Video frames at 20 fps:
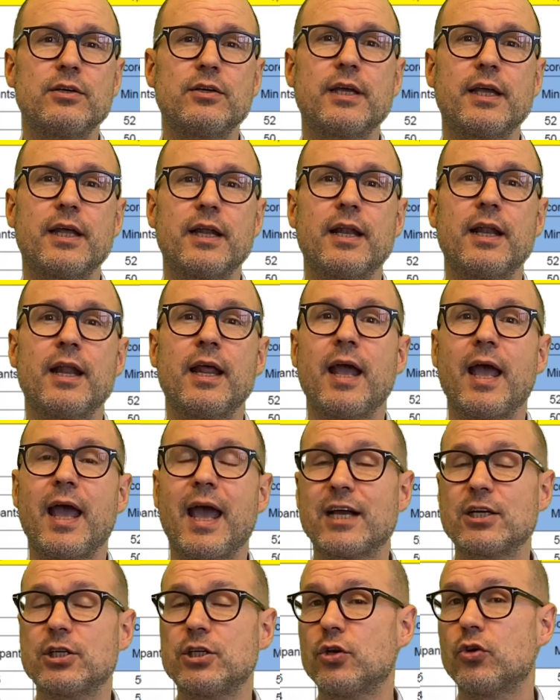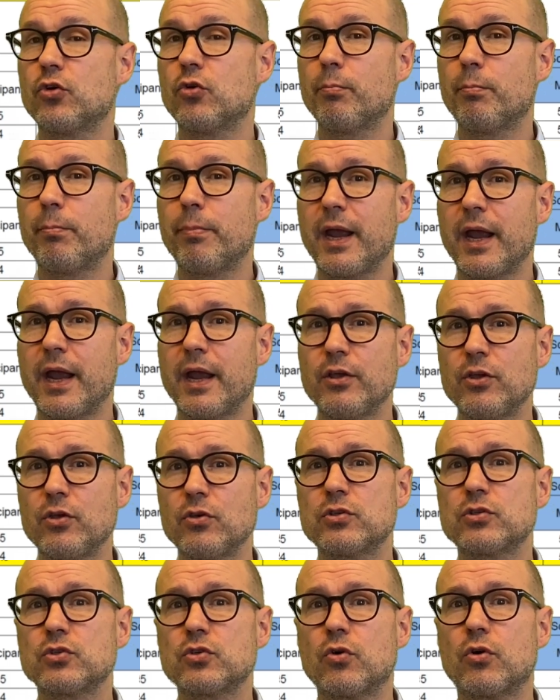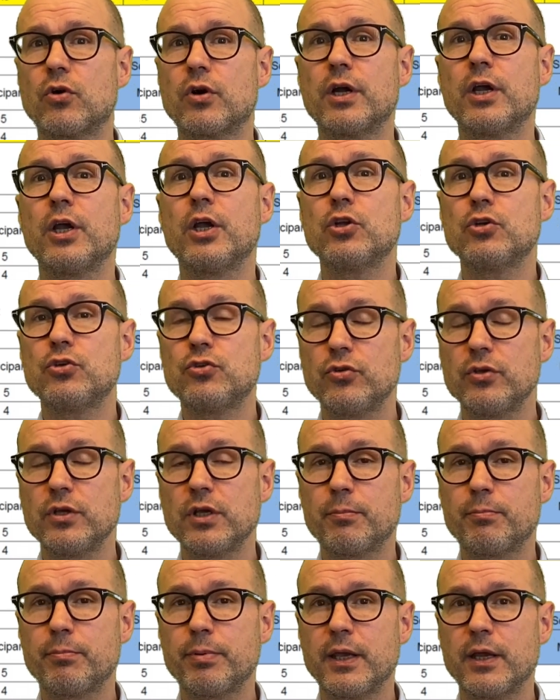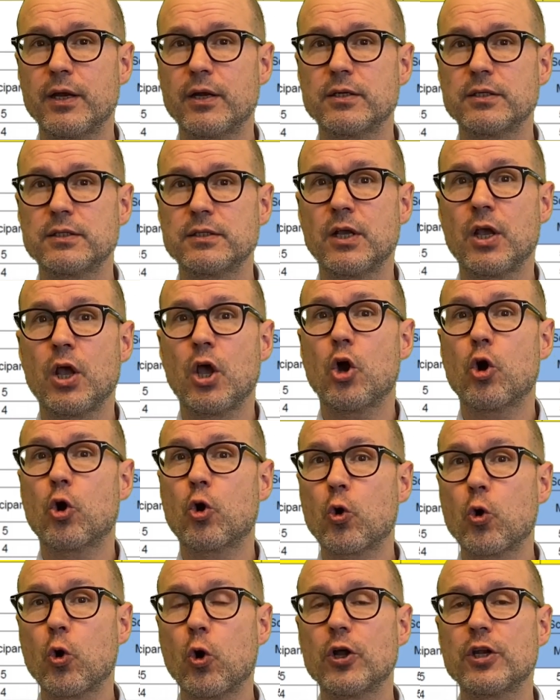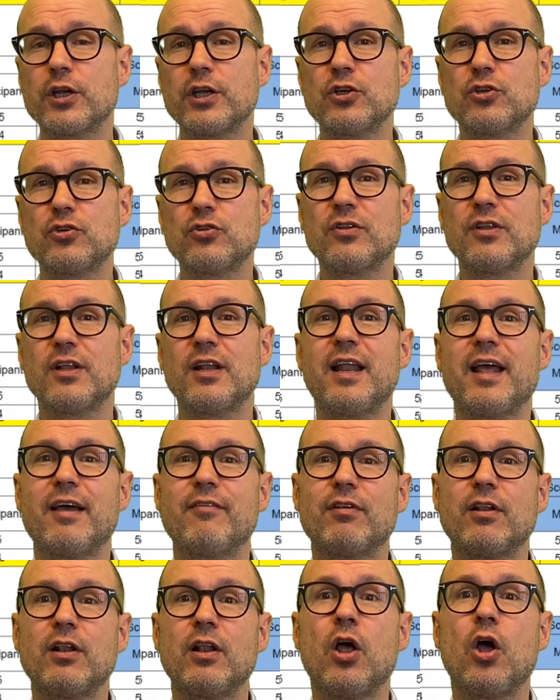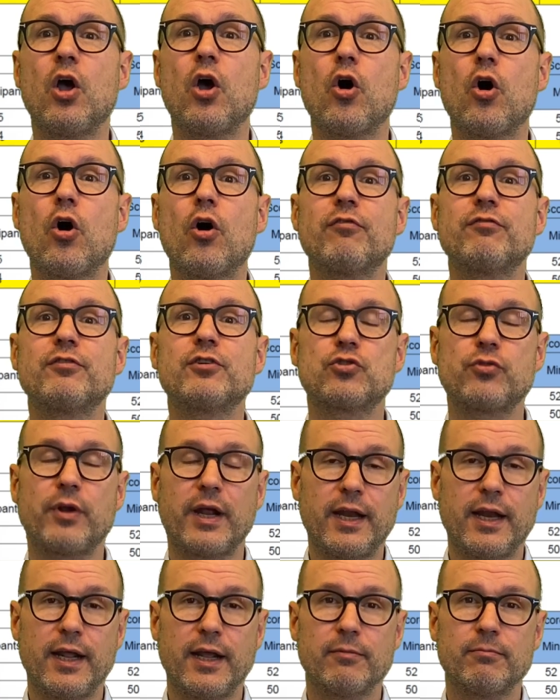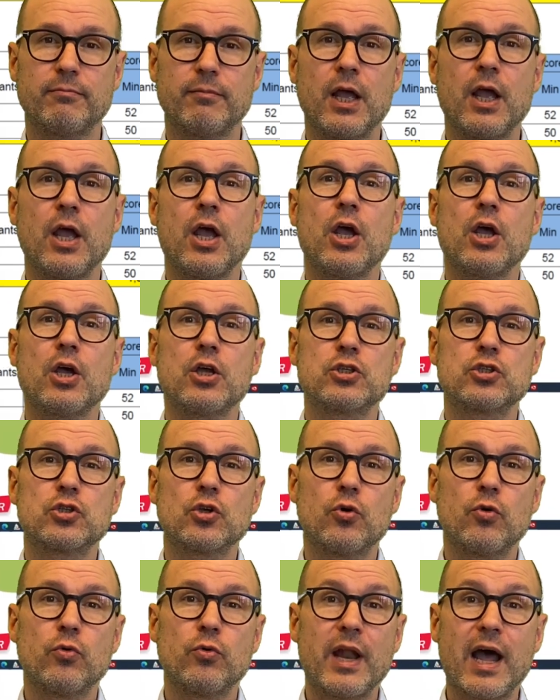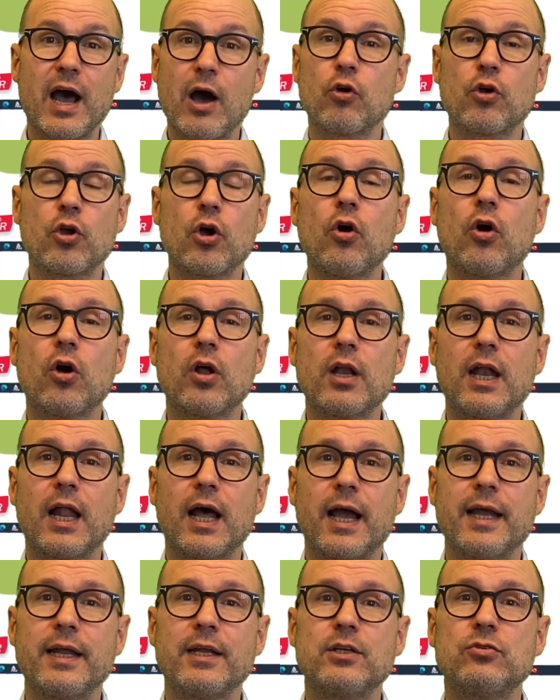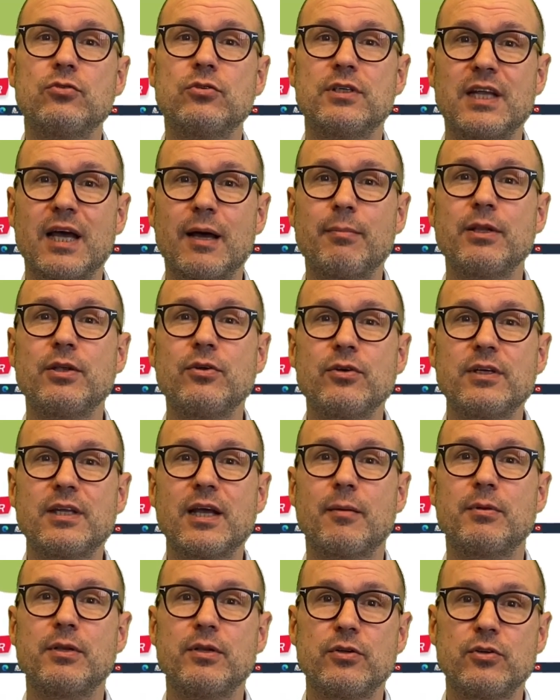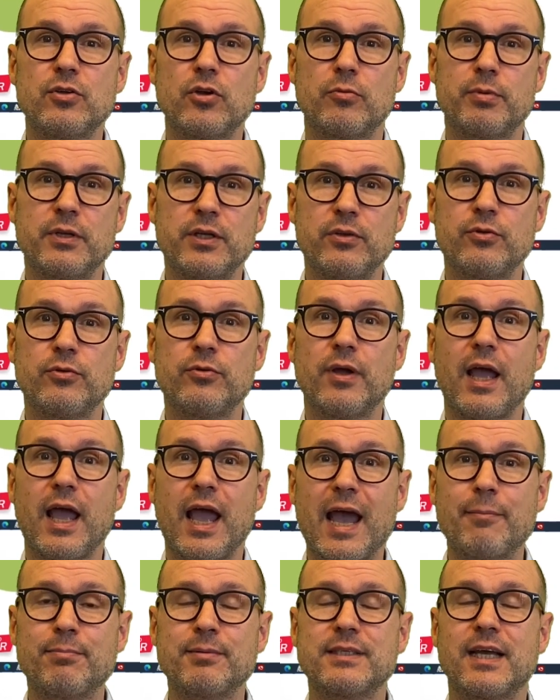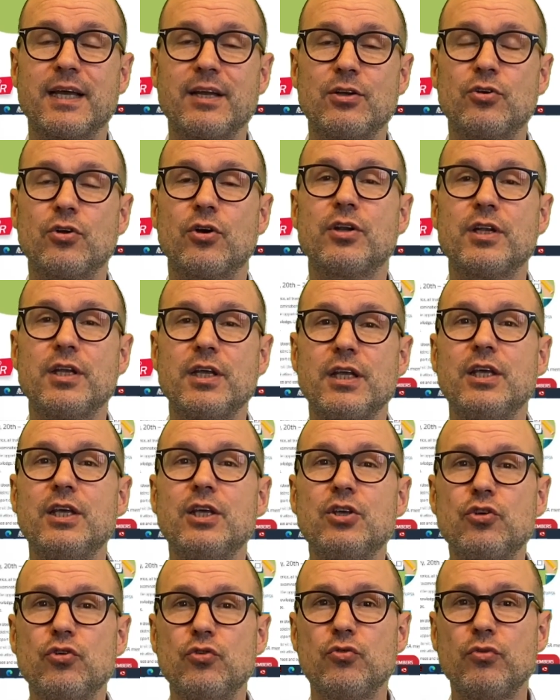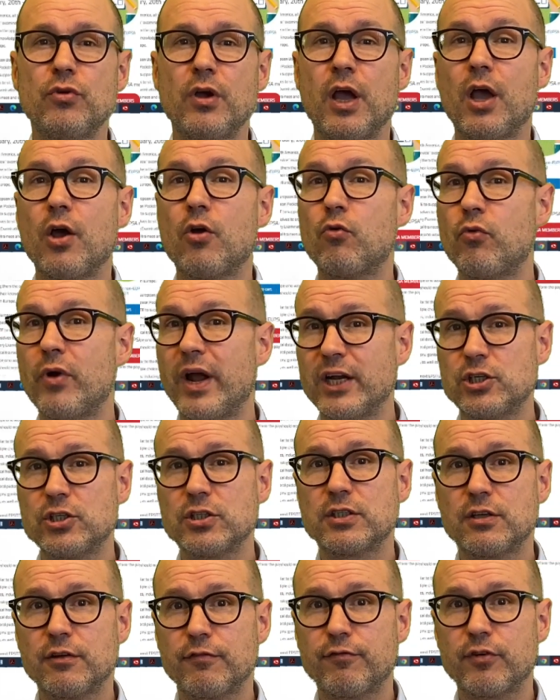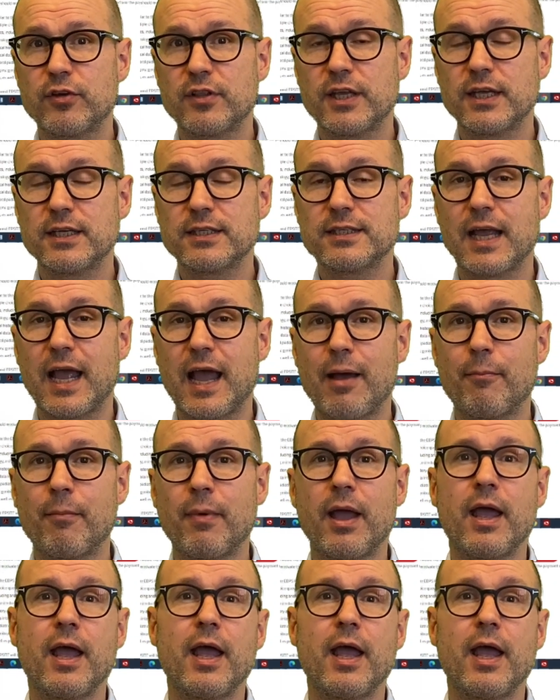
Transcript: you can actually compare your score to your peers according to the level of training. So now go online to www.epsite.eu, register for the exam.